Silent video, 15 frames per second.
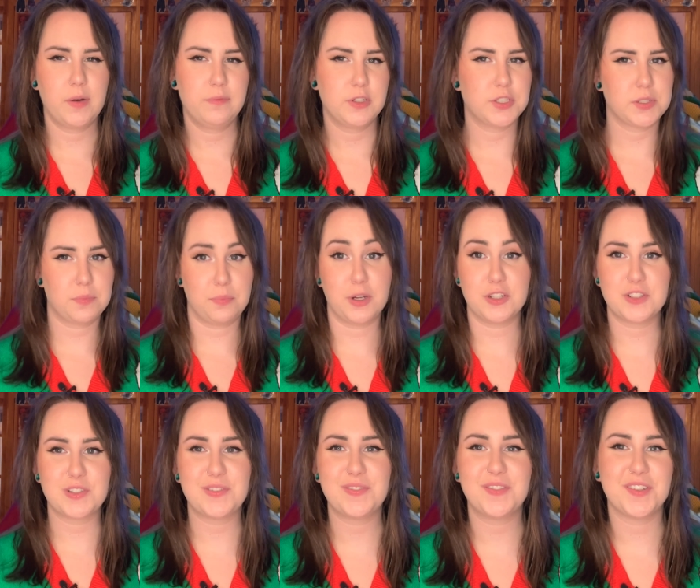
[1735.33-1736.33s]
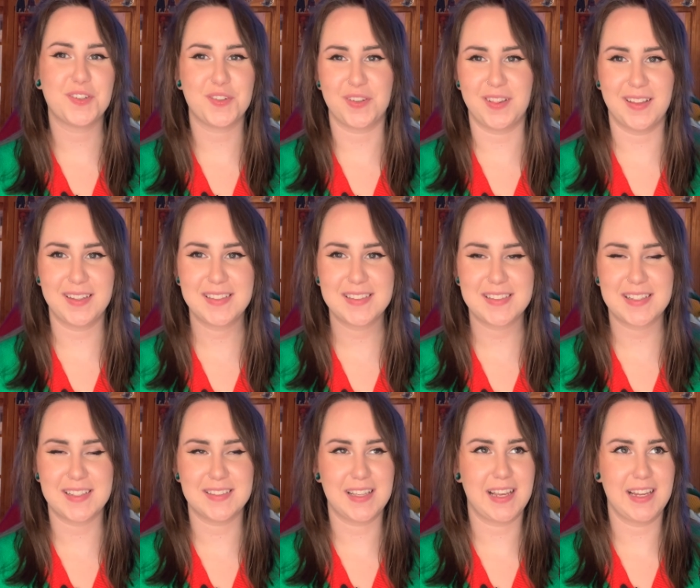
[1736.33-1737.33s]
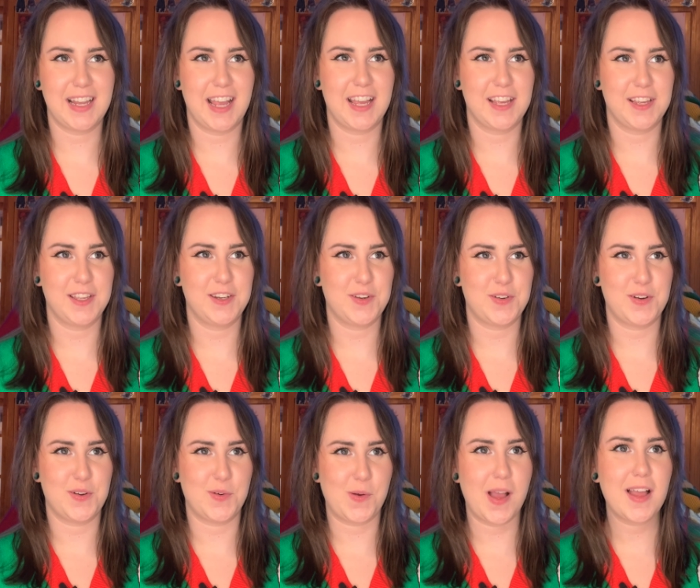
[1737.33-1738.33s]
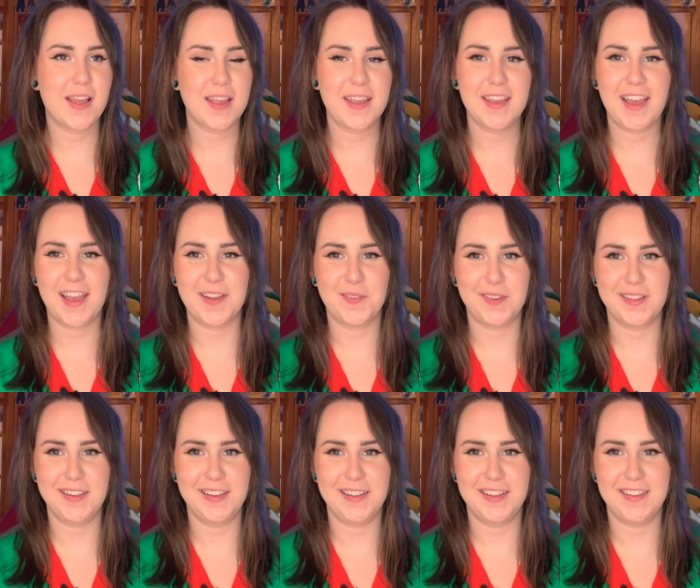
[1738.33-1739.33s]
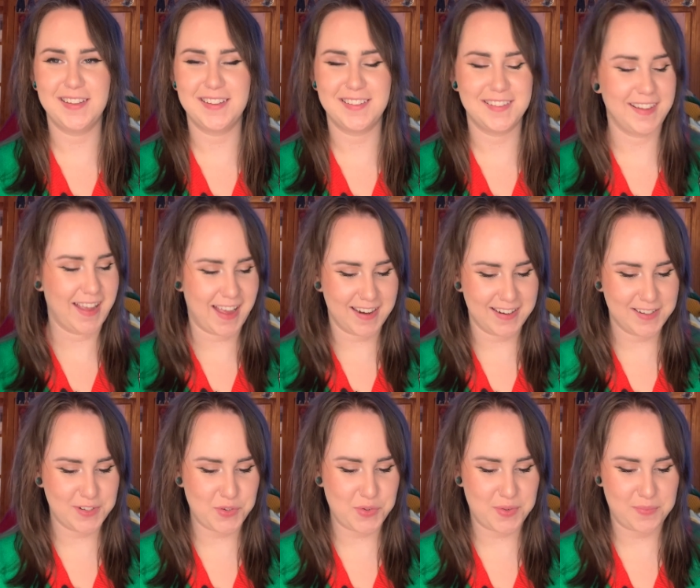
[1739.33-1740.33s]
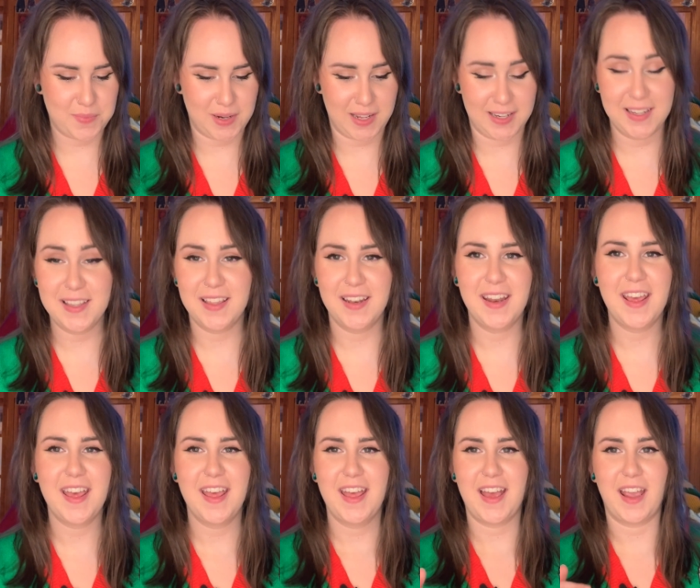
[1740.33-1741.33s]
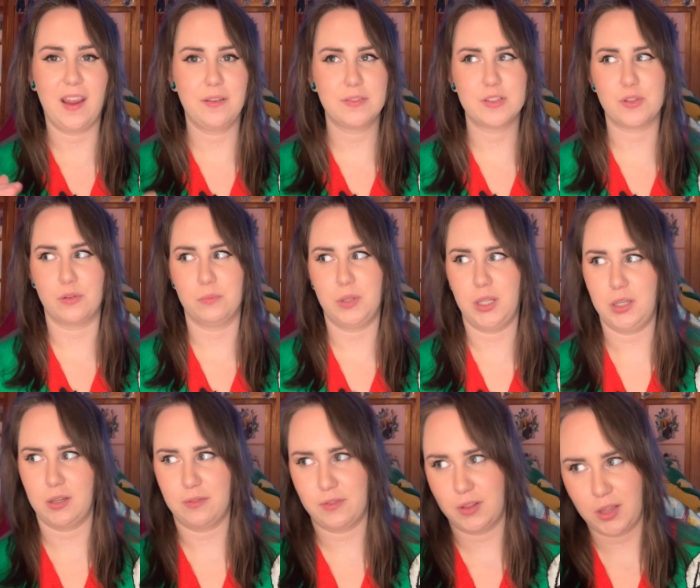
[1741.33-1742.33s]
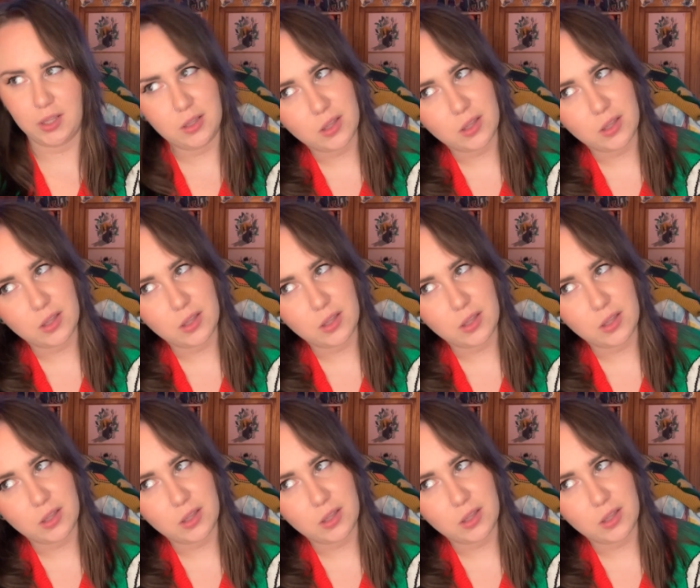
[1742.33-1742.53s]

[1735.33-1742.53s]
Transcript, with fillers: just a bunch of acrylics because like I don't know why I really got into them but I did. I have so many different like